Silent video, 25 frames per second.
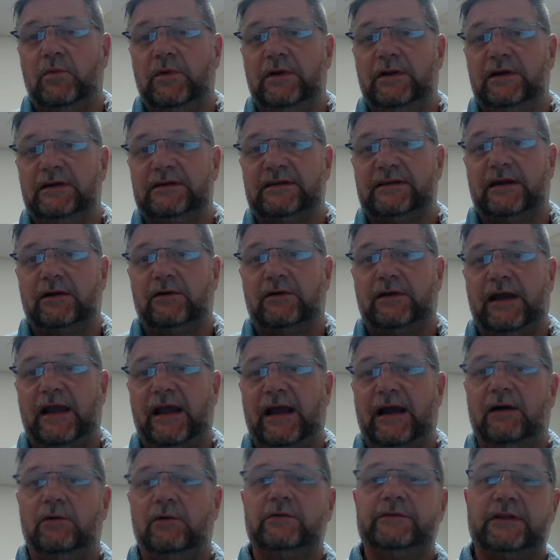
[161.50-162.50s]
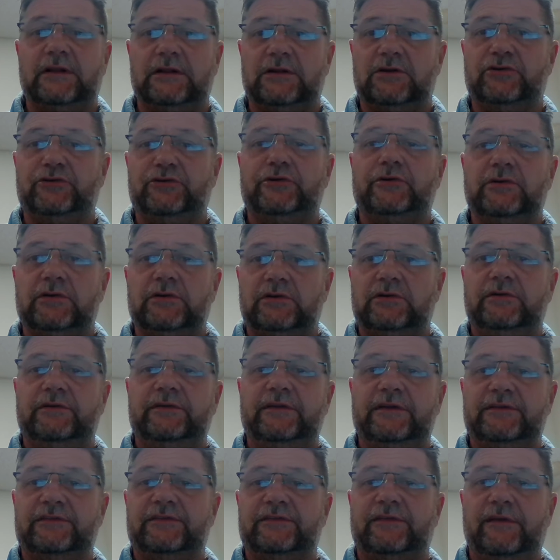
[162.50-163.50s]
we looked at okay, how would the learner
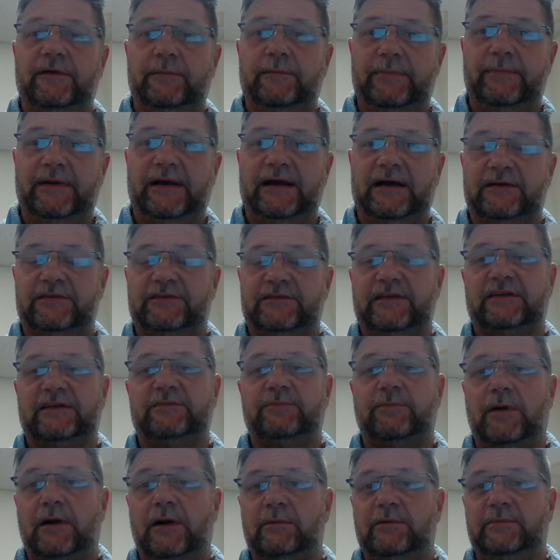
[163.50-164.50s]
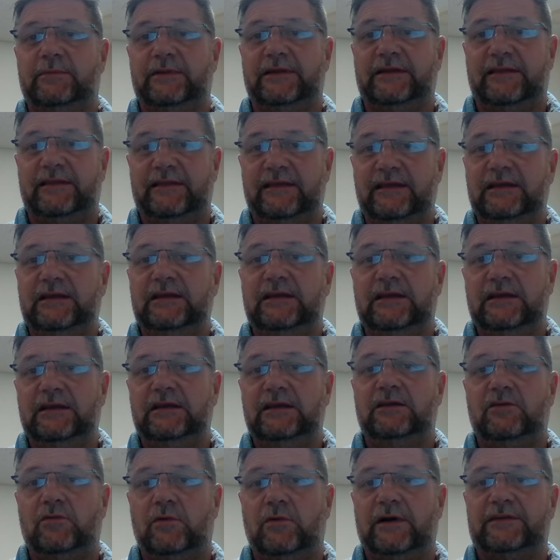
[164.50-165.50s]
learn this the best? That's probably the
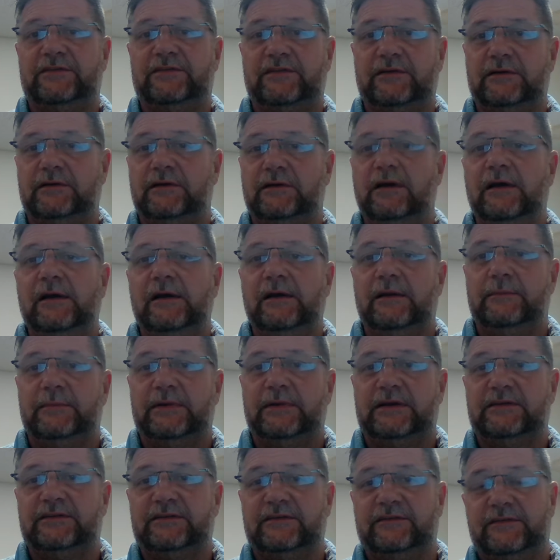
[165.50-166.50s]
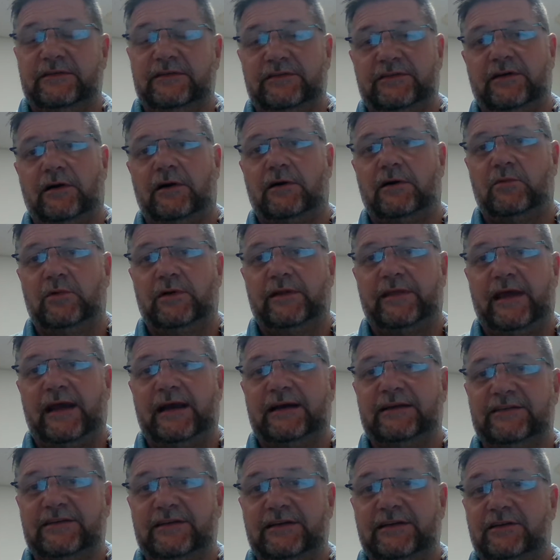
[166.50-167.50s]
key question because if you start with
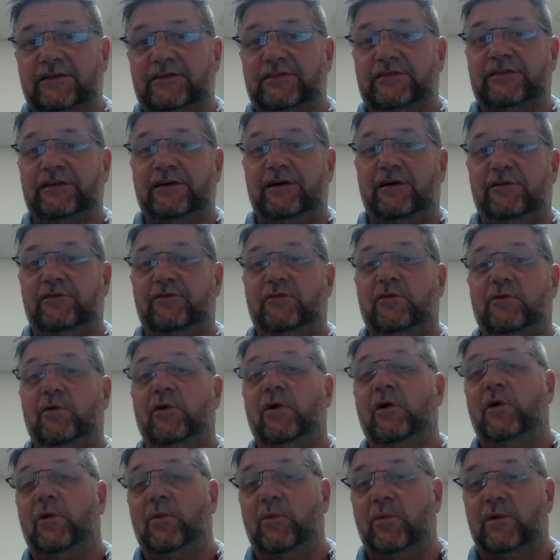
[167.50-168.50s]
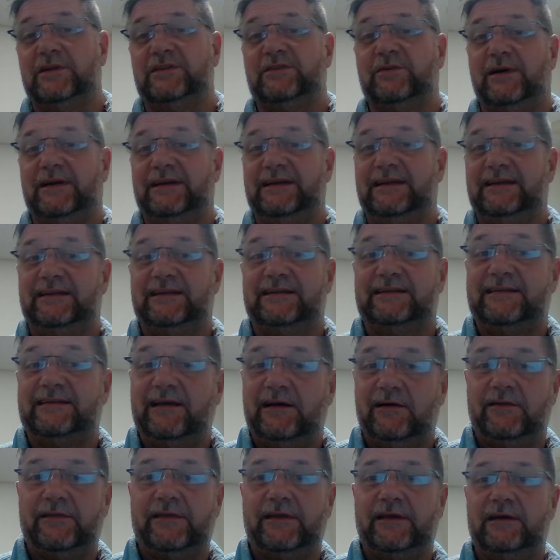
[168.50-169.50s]
asking yourself, what do I need to
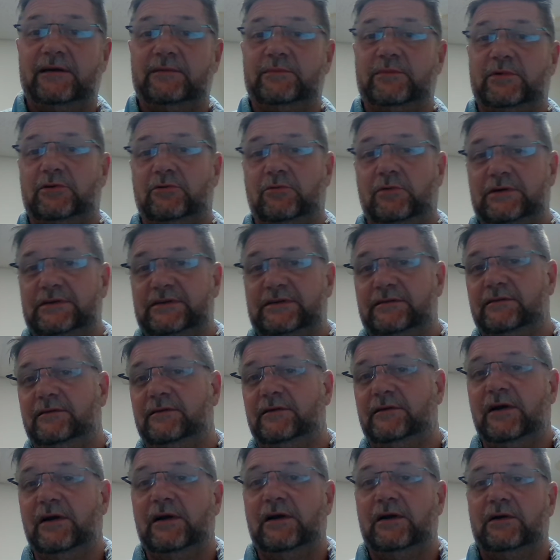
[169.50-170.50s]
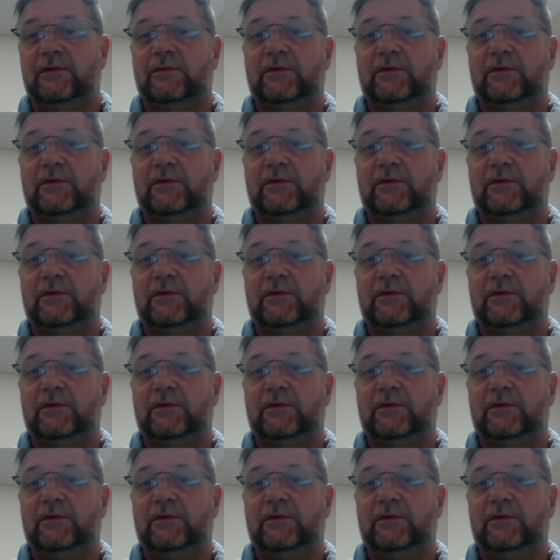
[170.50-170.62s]
tell them, or what do